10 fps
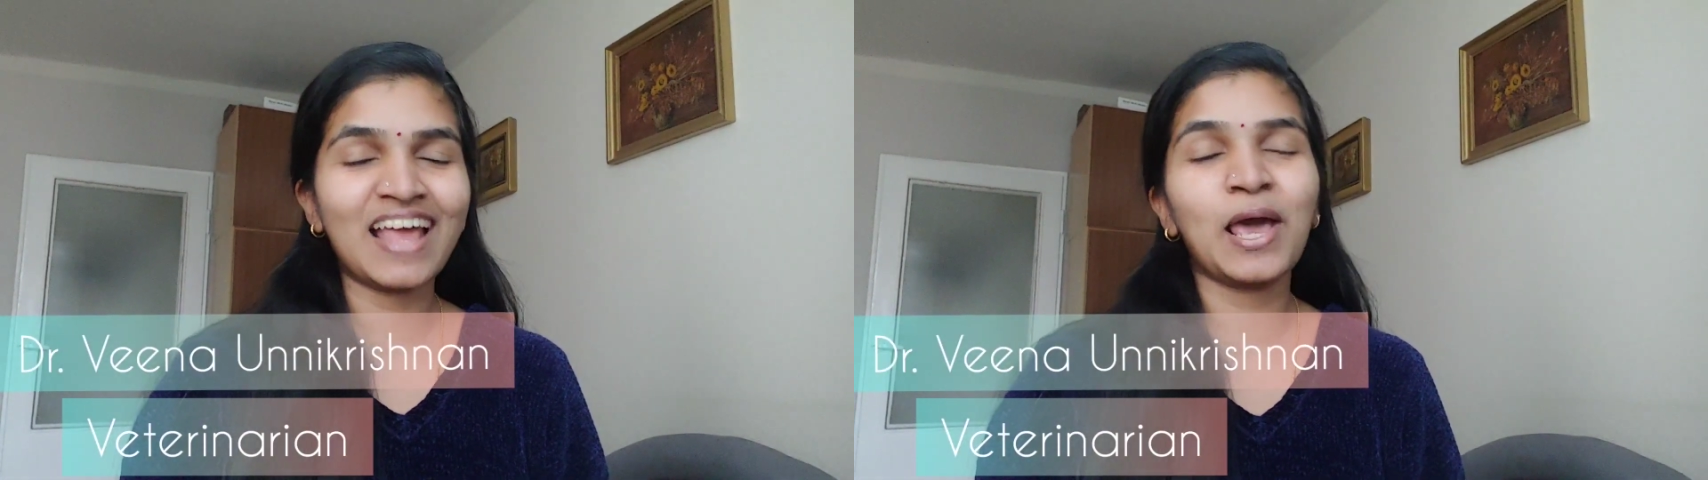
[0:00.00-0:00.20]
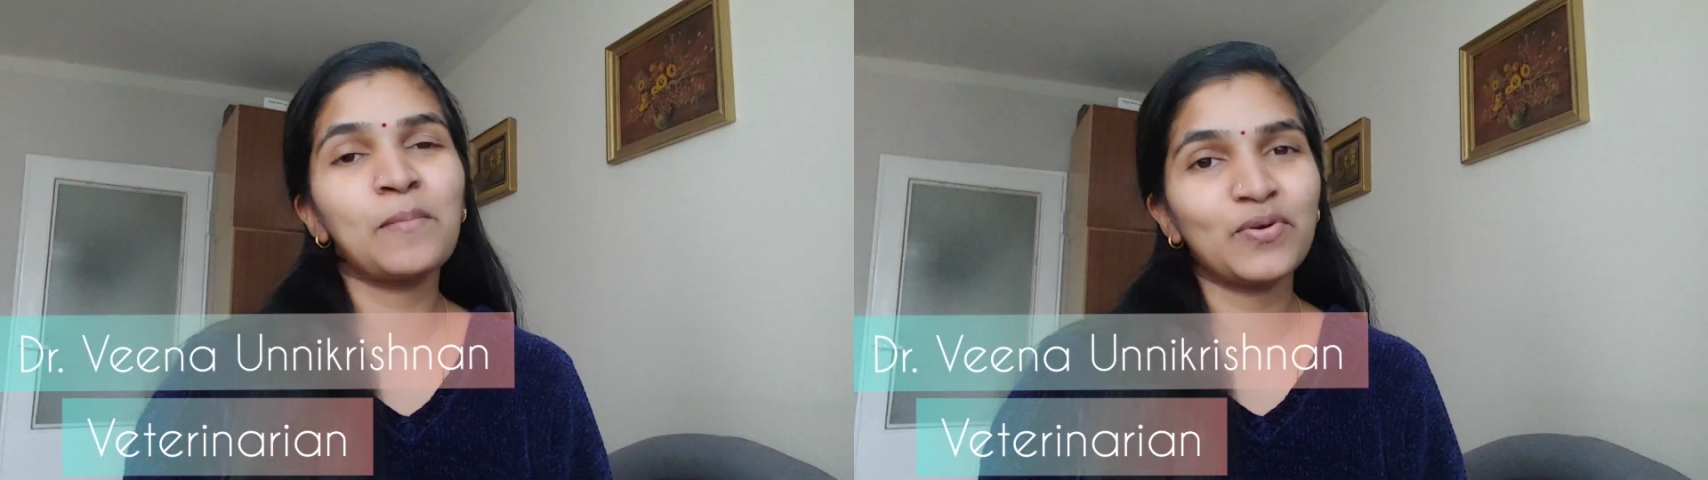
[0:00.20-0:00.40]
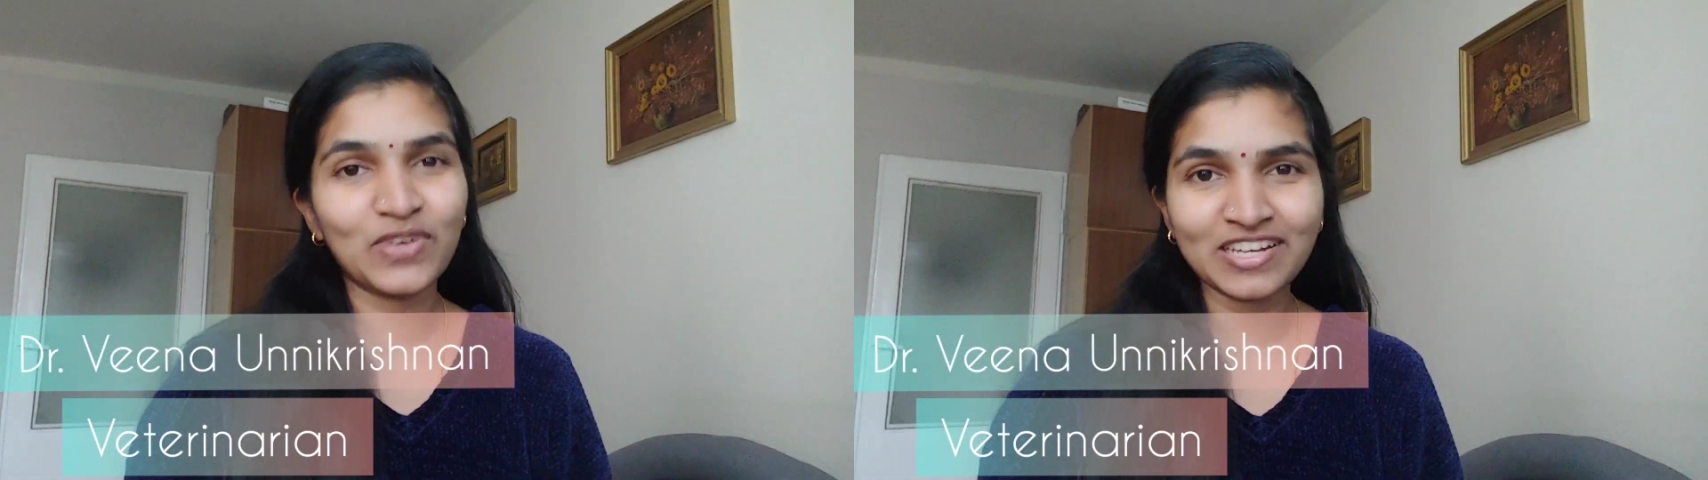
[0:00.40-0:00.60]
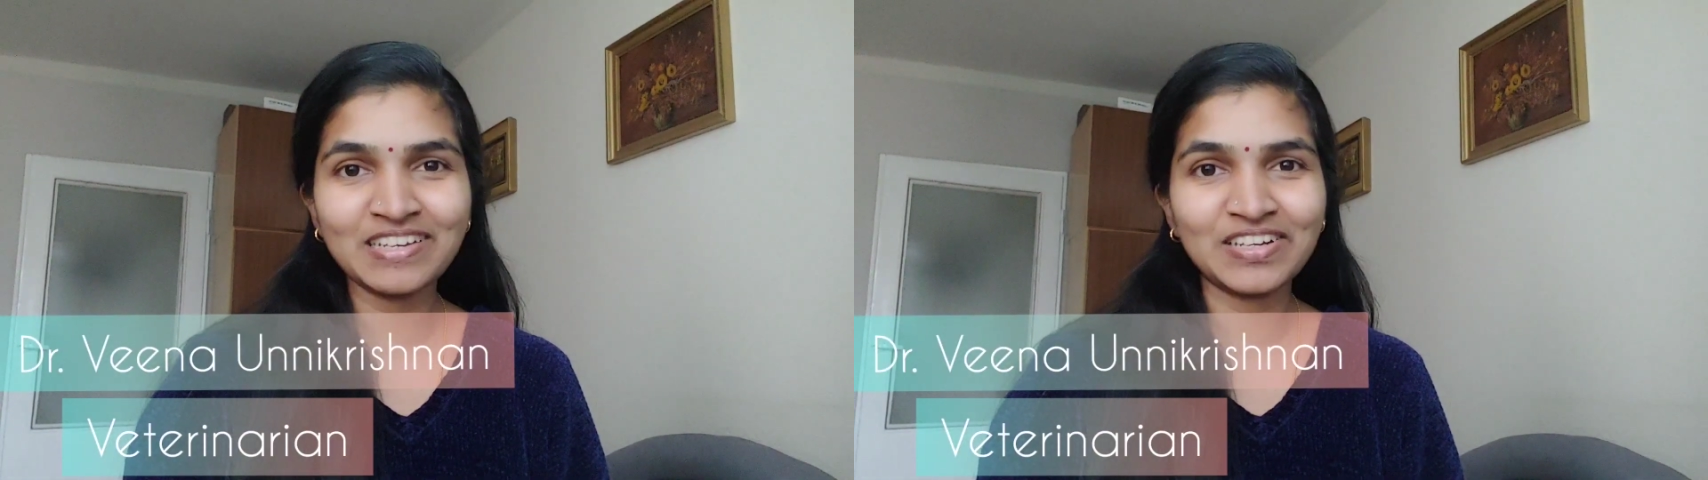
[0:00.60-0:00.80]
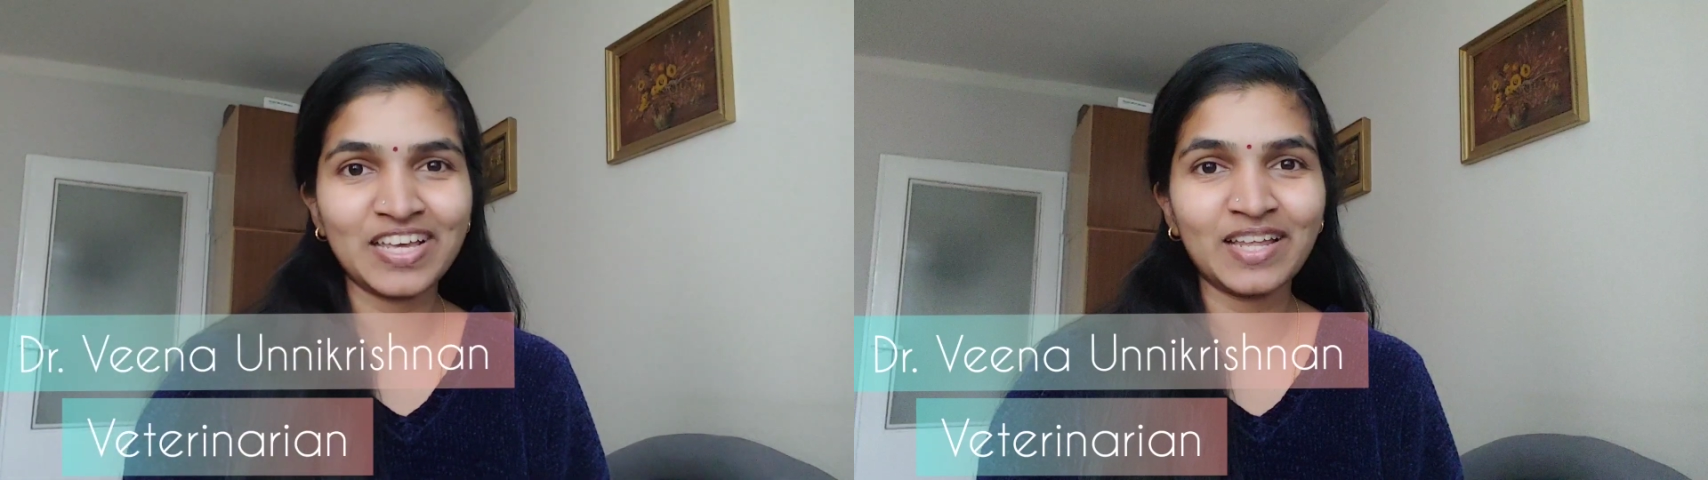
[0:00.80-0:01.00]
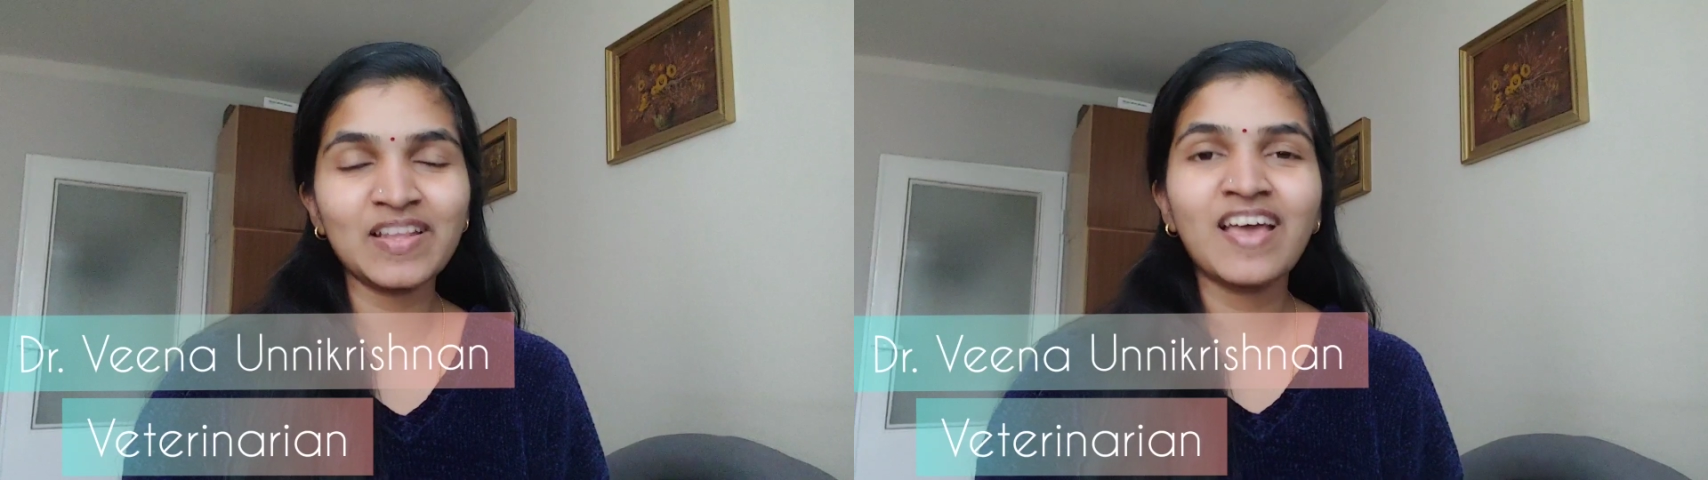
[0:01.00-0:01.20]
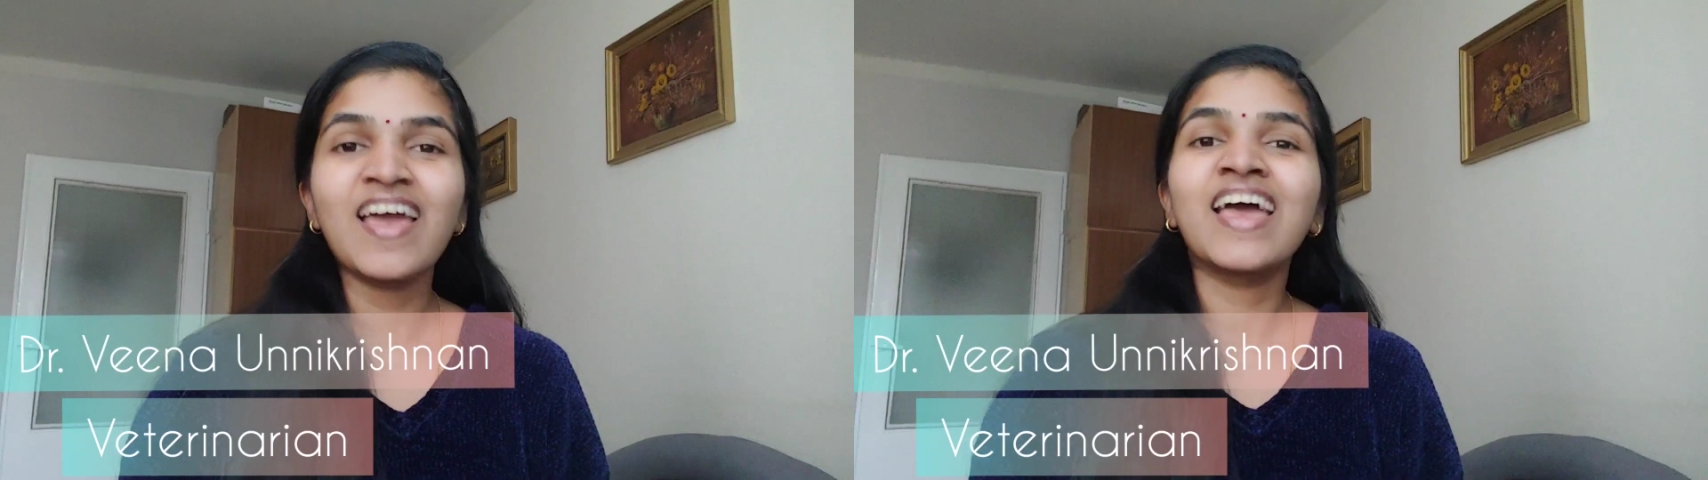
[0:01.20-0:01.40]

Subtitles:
and I'm a veterinarian.